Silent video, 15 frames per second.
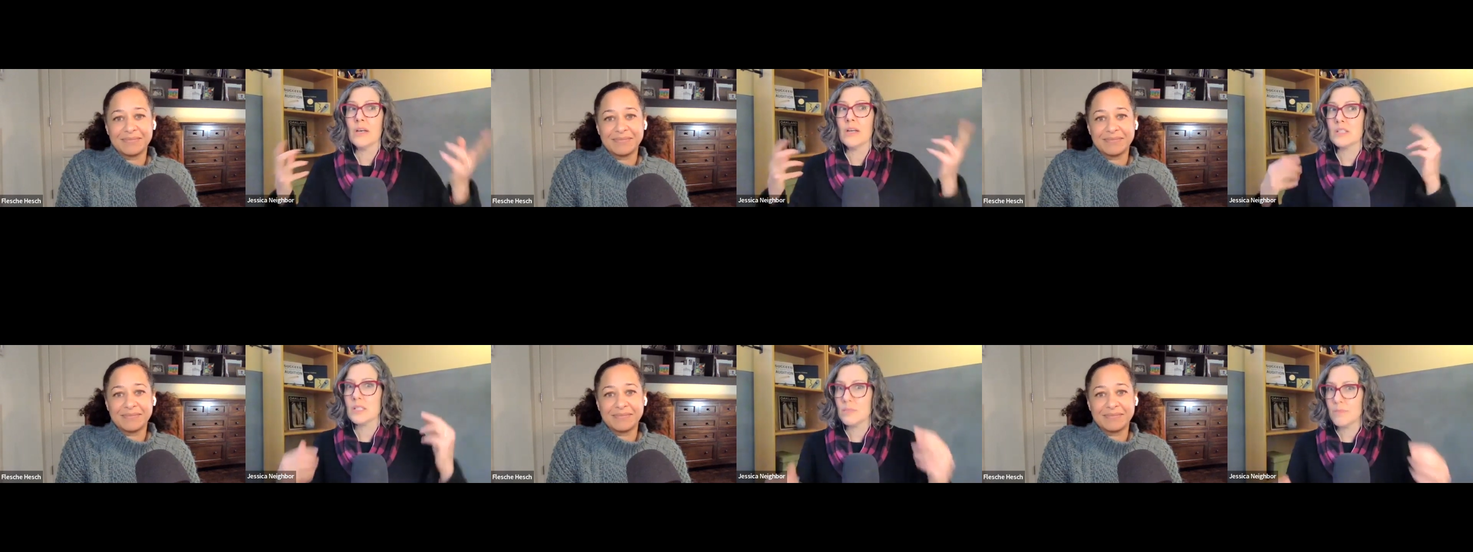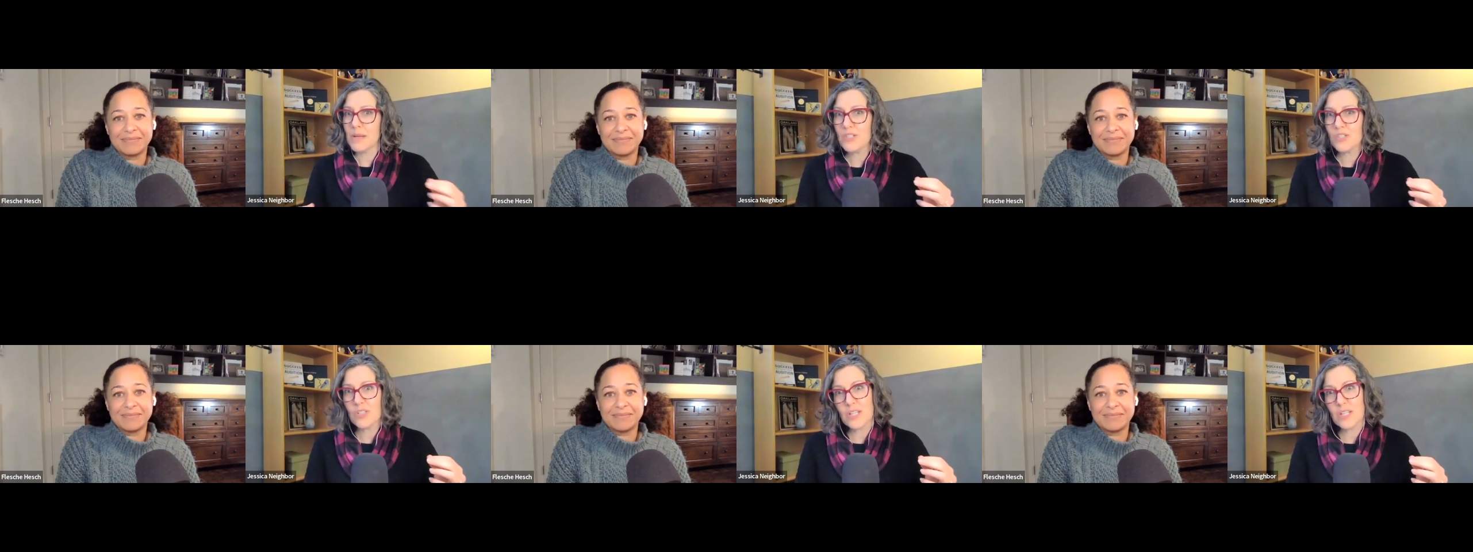
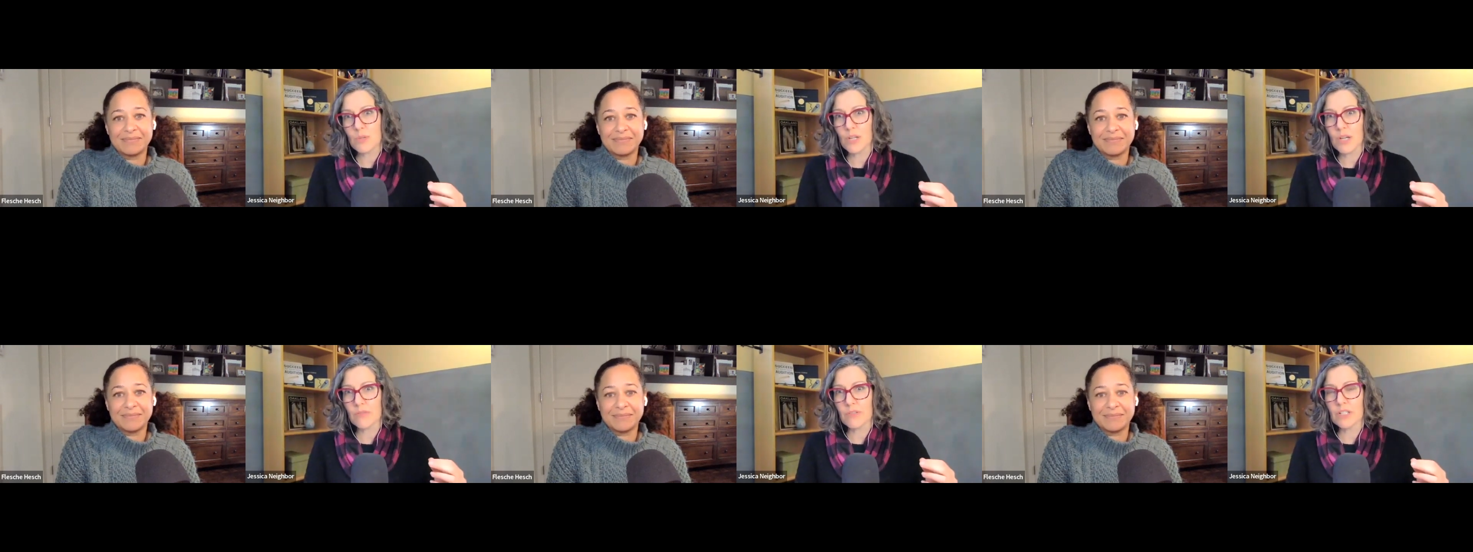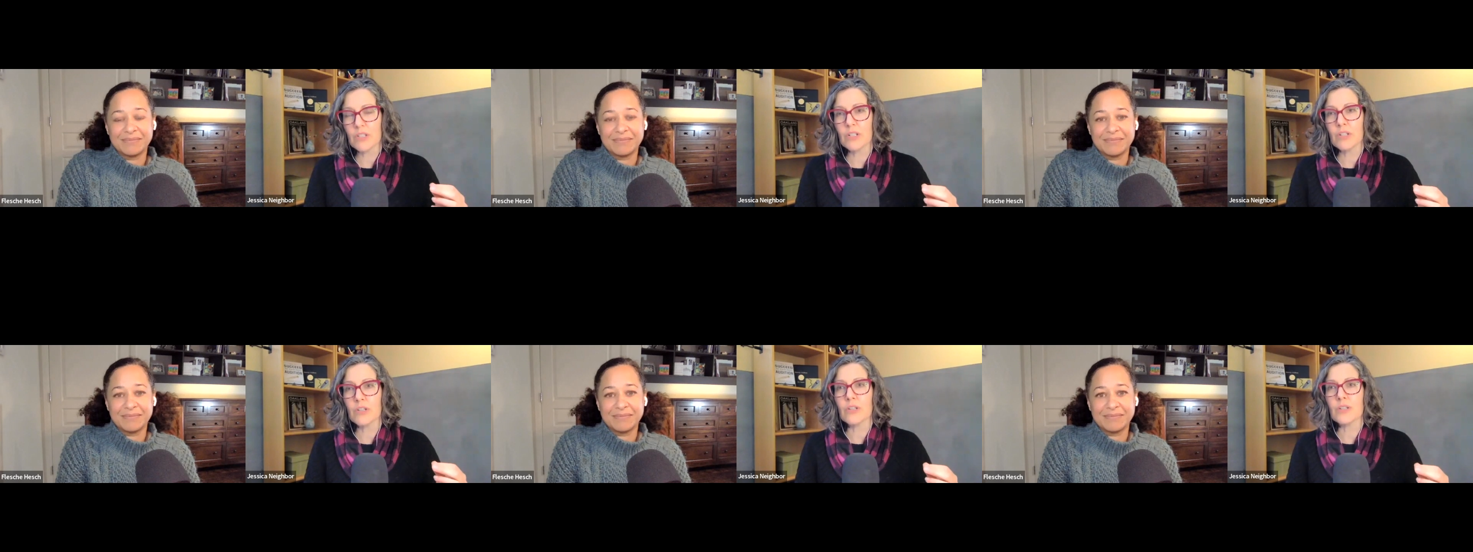Speaker 1: especially as recovering
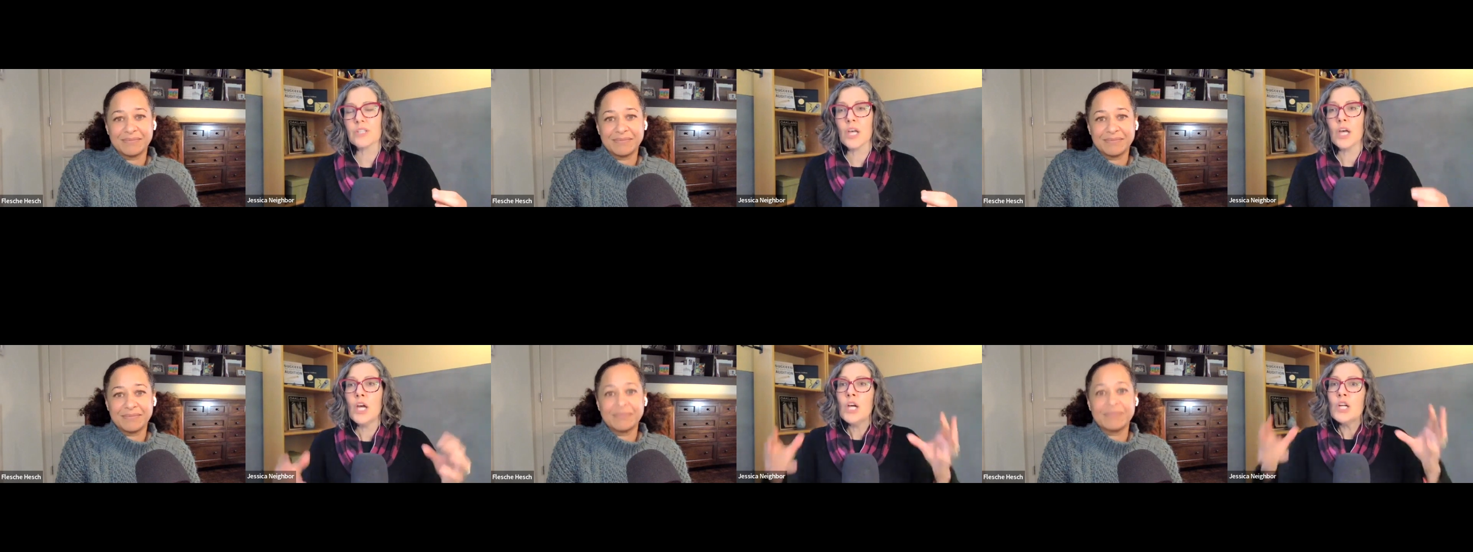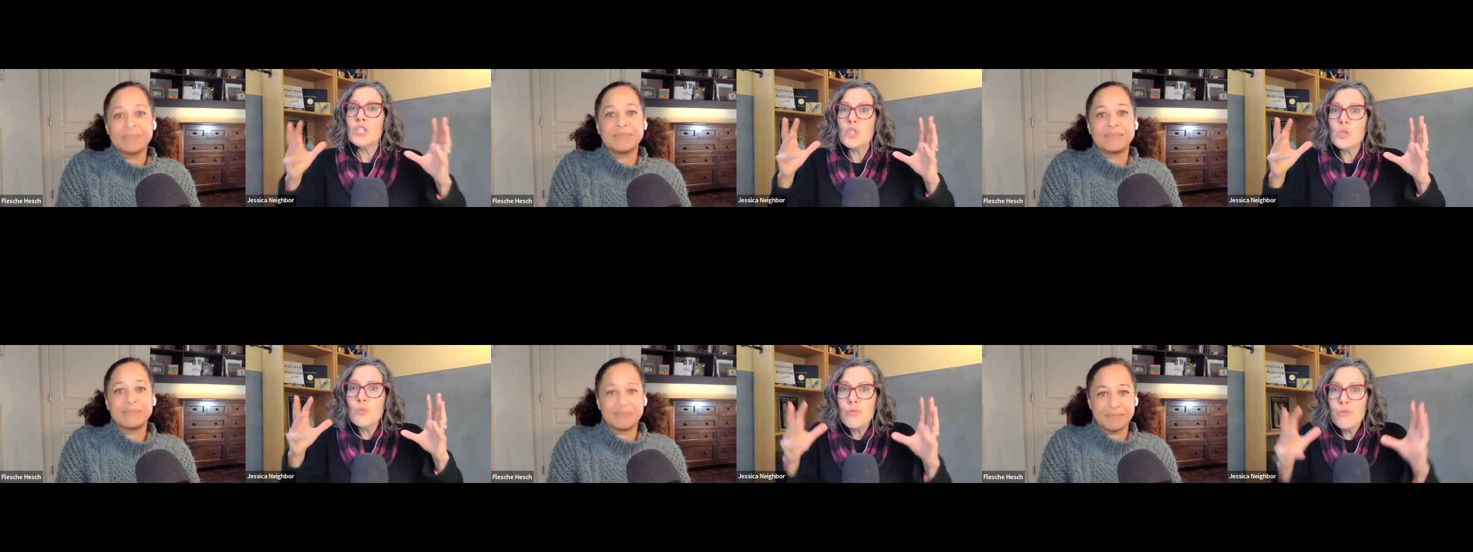good girls,
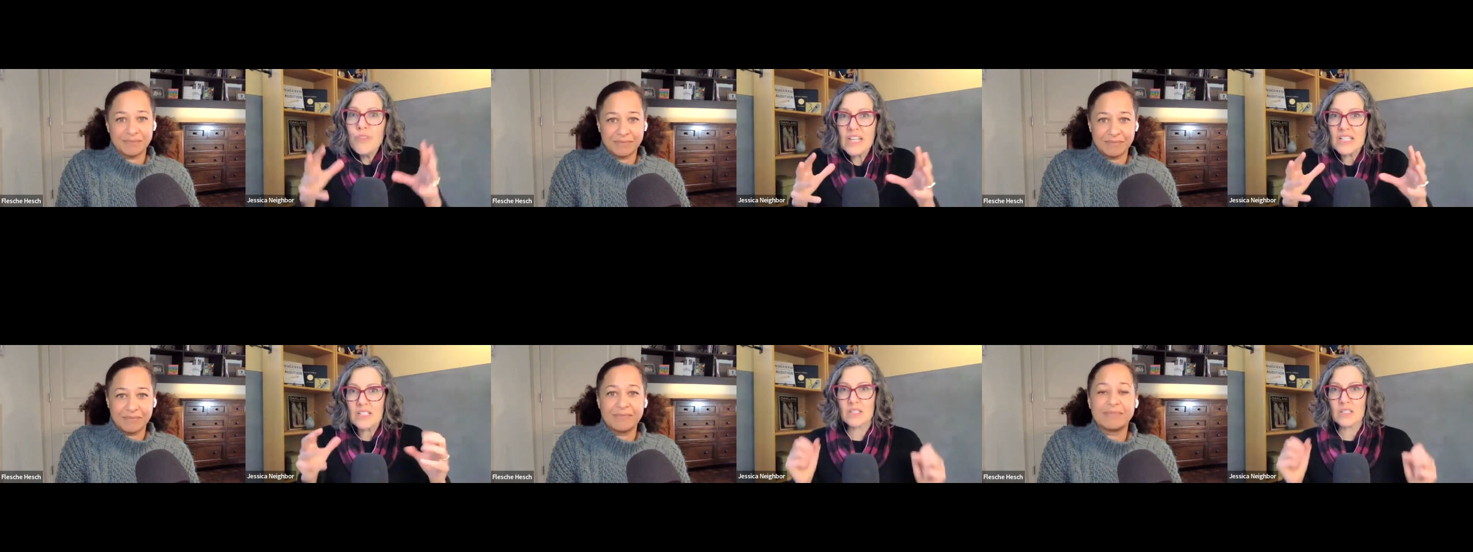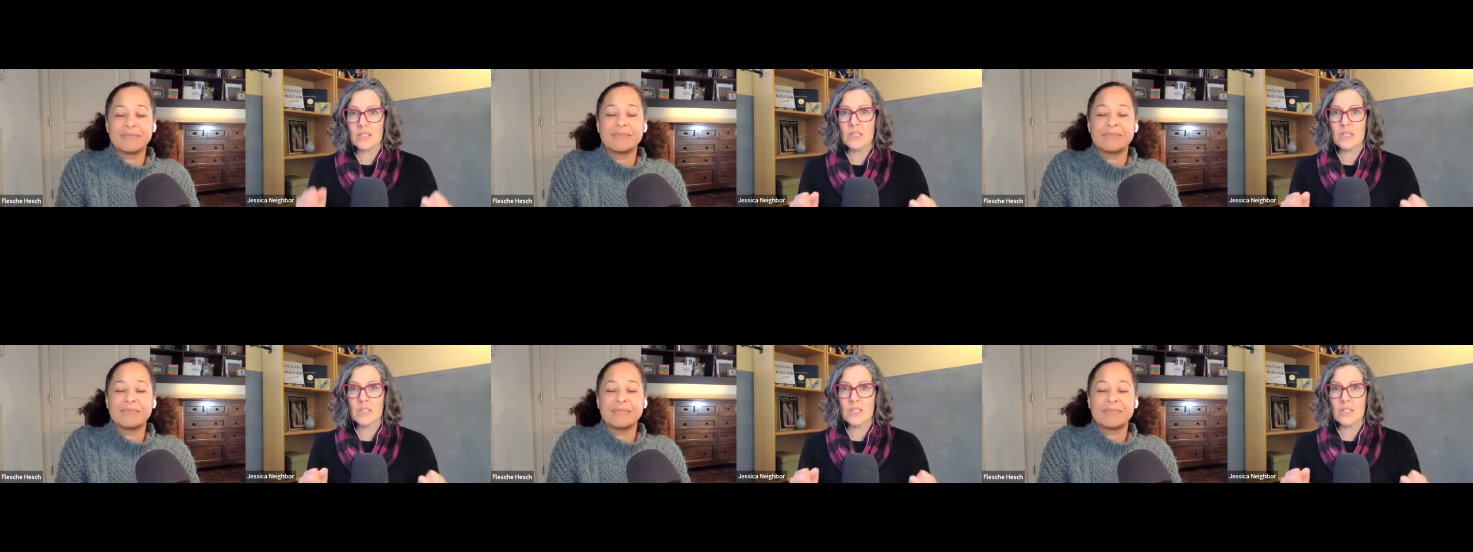to fit,